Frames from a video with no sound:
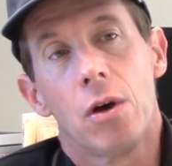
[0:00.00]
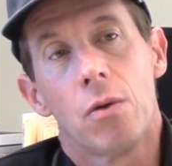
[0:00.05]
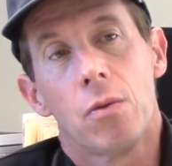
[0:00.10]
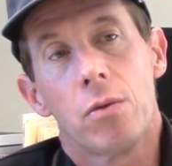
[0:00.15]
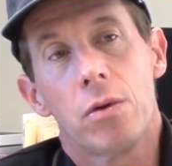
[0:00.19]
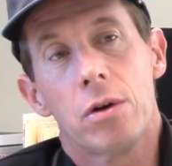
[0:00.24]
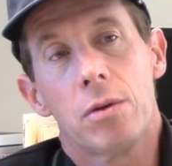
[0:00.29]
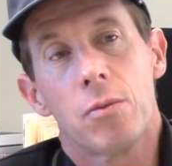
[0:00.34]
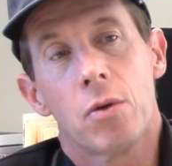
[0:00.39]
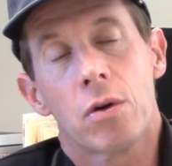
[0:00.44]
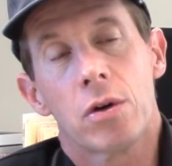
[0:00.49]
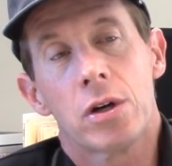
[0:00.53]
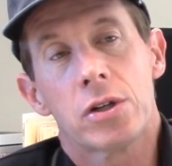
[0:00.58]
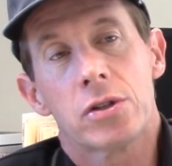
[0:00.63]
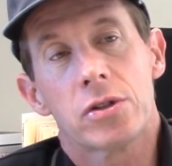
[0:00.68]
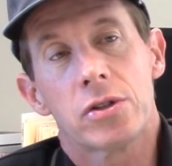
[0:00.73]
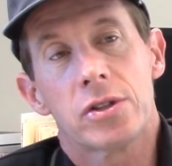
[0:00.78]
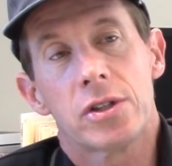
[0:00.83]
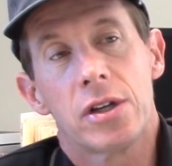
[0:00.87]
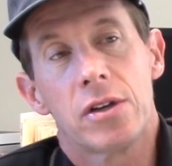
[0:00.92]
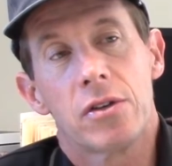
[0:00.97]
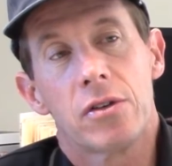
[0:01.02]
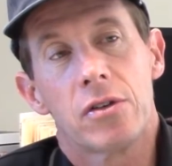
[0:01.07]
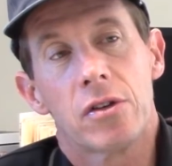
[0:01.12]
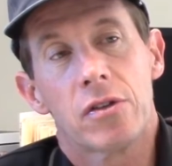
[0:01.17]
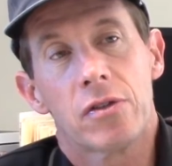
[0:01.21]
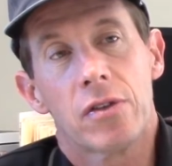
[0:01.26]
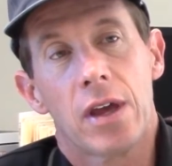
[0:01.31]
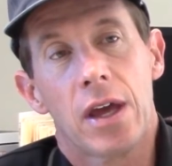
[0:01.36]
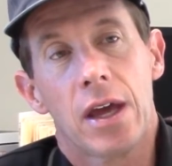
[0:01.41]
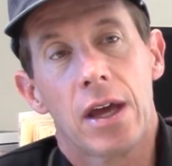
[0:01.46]
we were more interested in
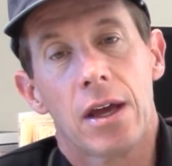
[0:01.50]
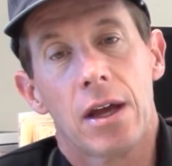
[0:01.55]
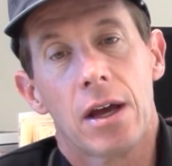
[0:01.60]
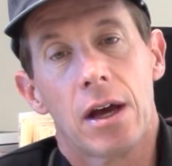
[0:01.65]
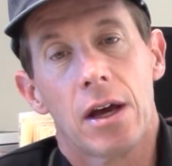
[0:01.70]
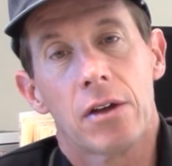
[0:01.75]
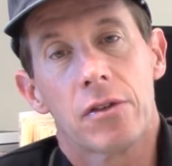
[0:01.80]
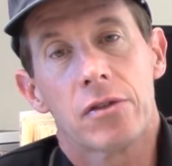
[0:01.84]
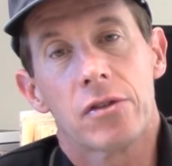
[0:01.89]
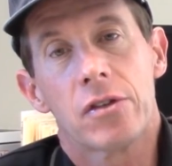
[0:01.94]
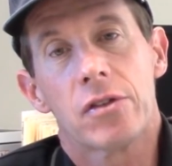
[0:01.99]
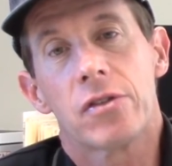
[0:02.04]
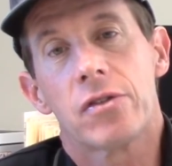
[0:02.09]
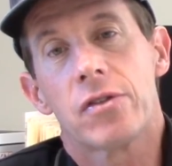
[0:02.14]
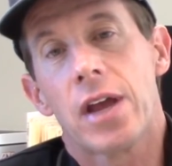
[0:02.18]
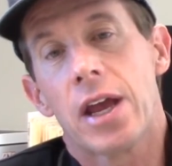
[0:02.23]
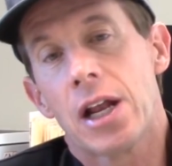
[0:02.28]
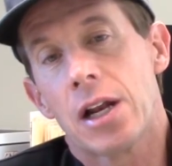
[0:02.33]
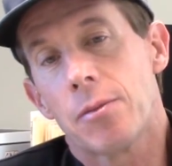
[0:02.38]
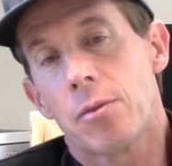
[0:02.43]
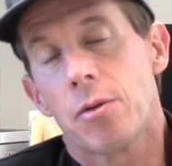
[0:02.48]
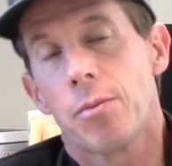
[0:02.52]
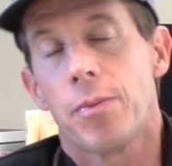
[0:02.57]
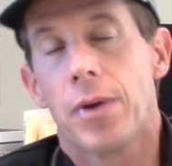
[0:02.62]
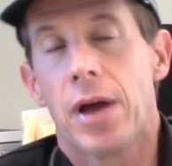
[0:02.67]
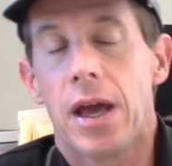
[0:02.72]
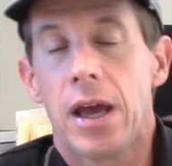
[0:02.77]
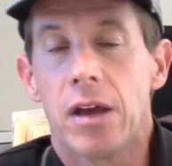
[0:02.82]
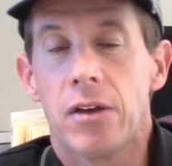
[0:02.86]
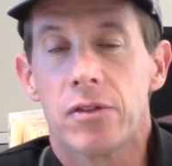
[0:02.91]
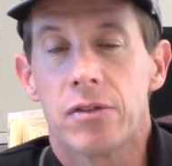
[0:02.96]
just a sustainable
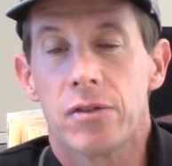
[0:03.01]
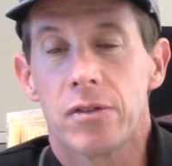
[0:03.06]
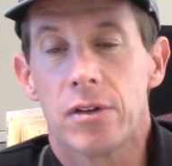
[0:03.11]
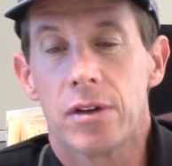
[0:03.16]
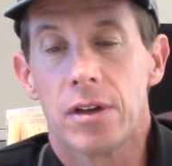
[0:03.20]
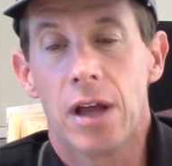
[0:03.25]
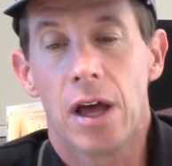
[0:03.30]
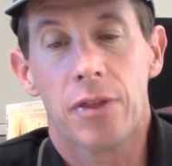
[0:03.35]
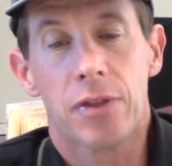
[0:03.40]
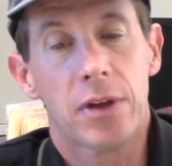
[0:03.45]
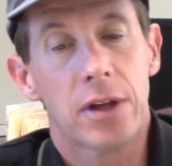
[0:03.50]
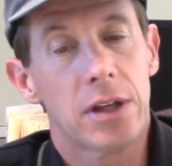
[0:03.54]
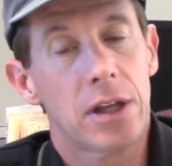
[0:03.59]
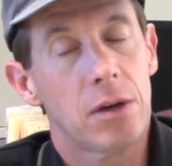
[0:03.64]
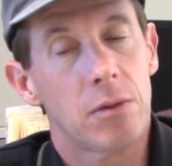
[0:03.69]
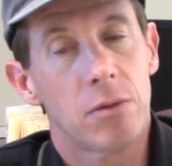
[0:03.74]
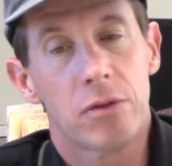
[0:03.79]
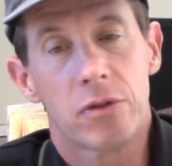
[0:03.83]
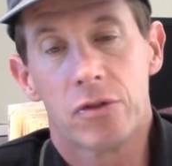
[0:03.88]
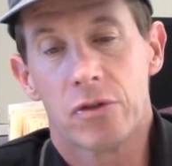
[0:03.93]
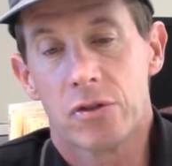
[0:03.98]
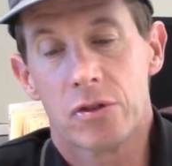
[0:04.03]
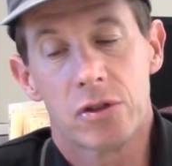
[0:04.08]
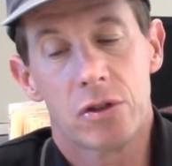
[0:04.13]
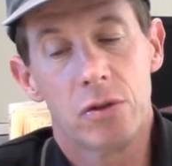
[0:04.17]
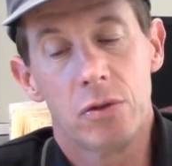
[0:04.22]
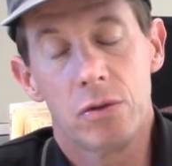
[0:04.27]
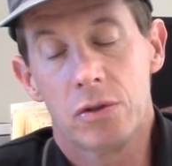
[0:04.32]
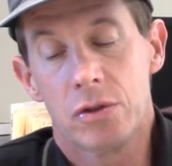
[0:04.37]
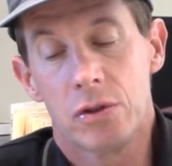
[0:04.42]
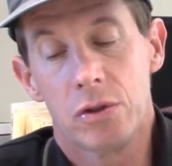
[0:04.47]
pace, nothing that was
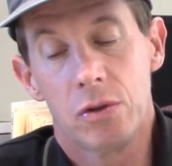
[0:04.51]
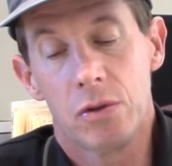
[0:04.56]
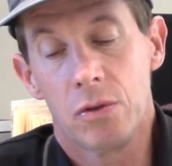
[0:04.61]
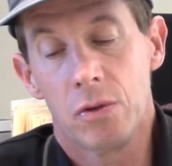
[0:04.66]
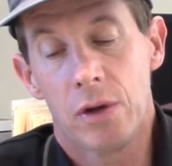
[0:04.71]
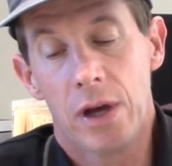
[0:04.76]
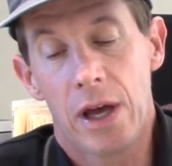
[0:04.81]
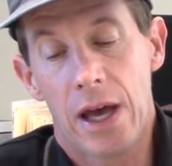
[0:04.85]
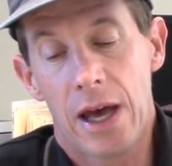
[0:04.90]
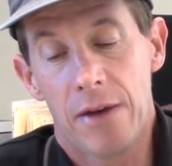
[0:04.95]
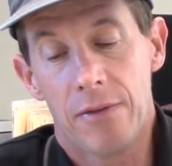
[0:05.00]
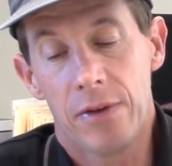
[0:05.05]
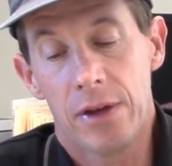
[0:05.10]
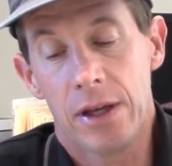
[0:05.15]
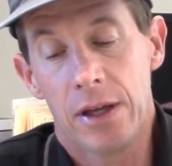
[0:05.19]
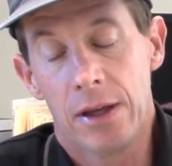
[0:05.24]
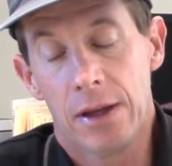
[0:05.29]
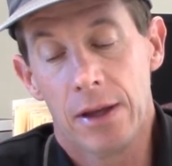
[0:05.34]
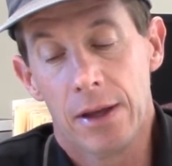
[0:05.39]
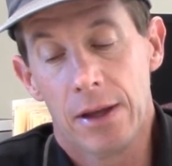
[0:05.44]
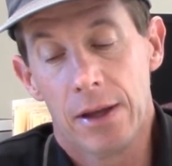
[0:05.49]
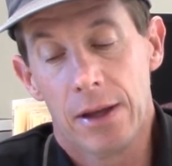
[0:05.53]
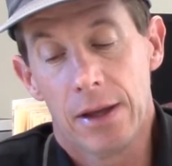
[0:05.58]
too heavy,